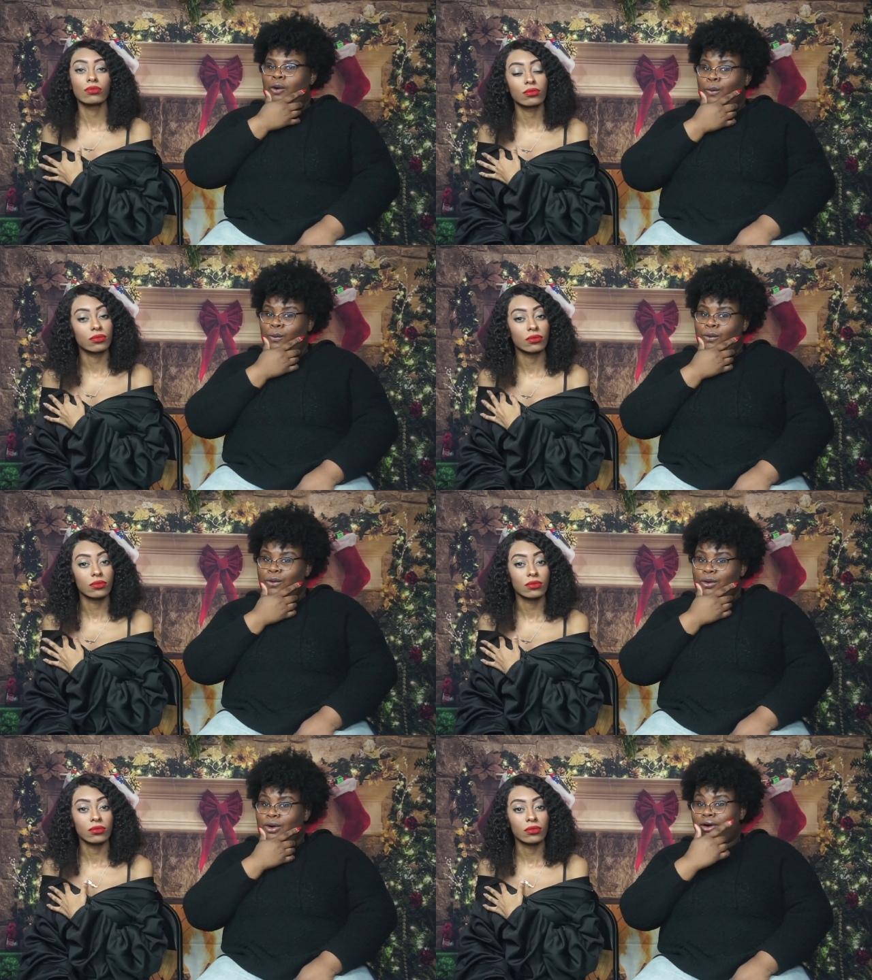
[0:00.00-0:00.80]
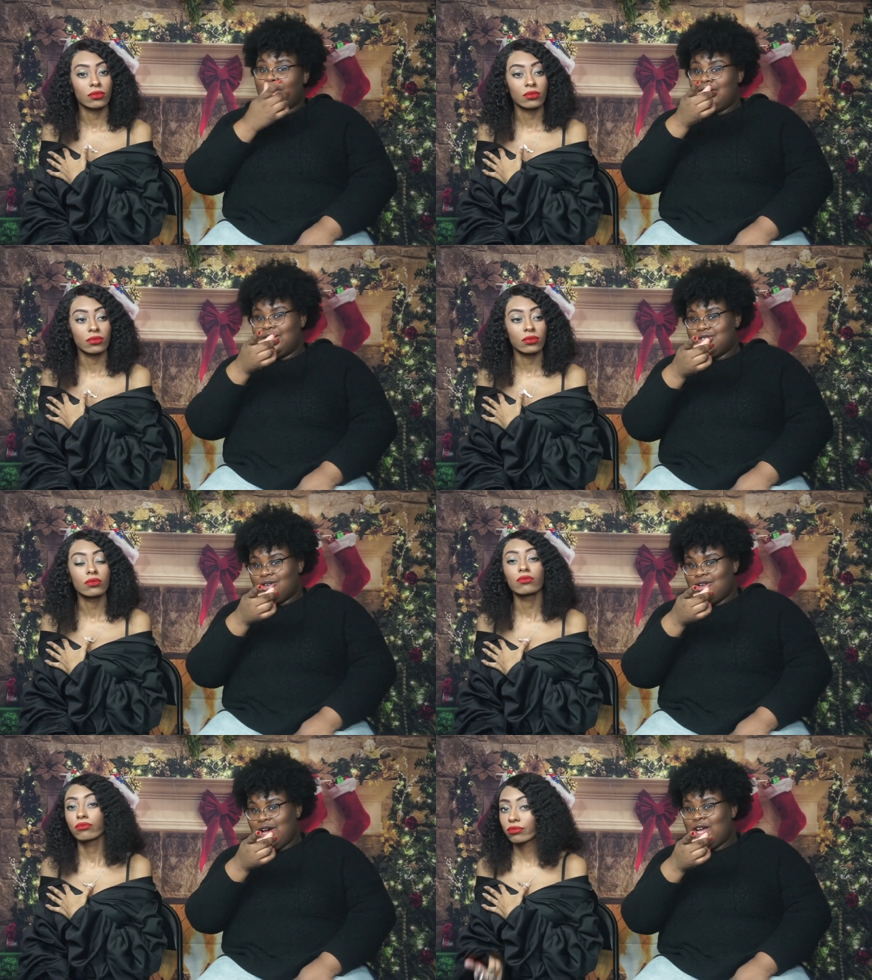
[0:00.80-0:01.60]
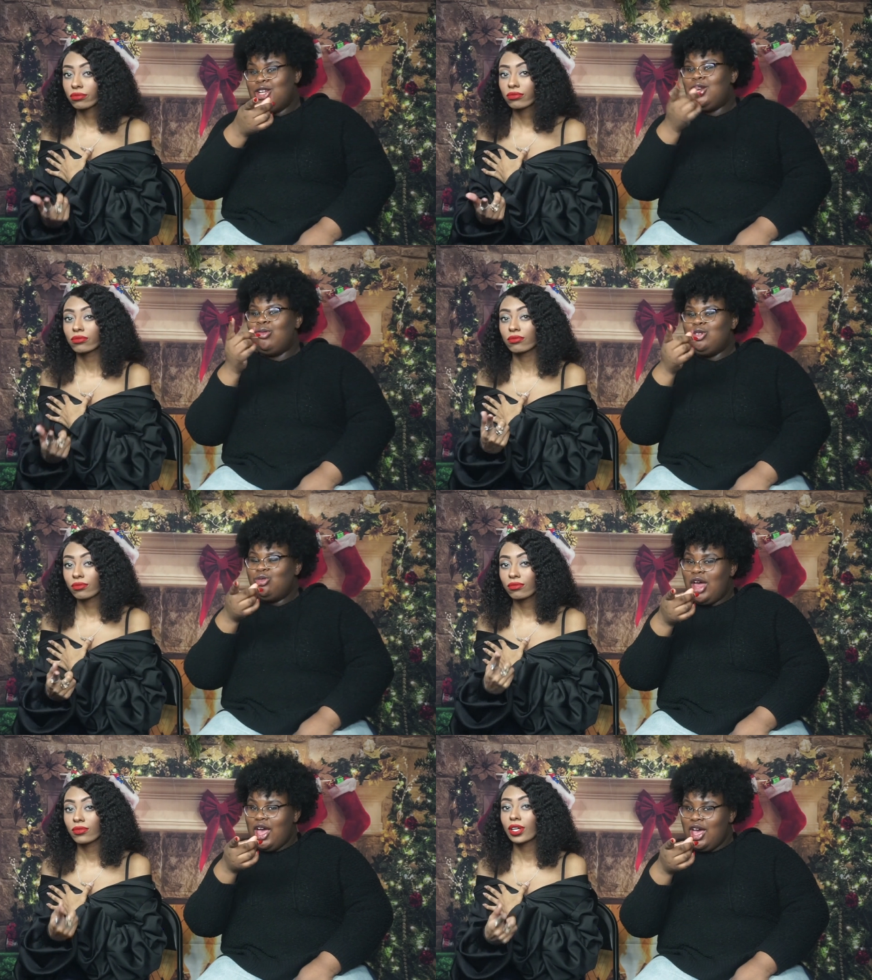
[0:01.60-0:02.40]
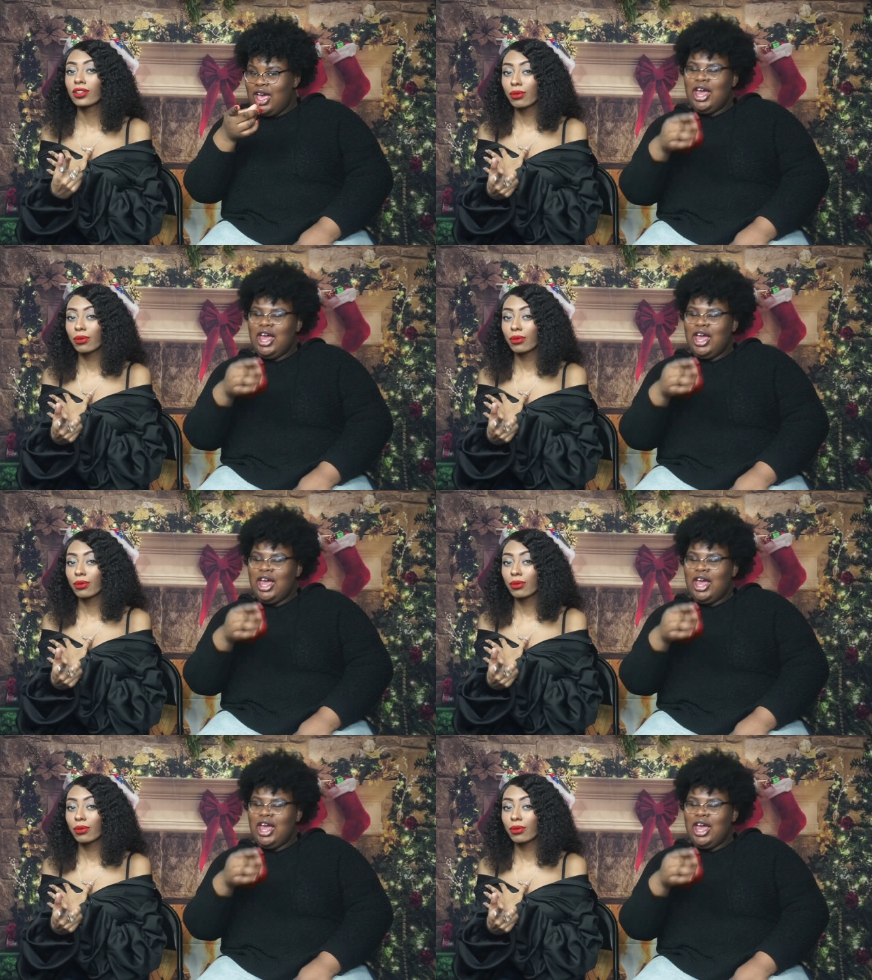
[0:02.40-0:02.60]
Speaker 1: oh, that's a good idea. Let me do that.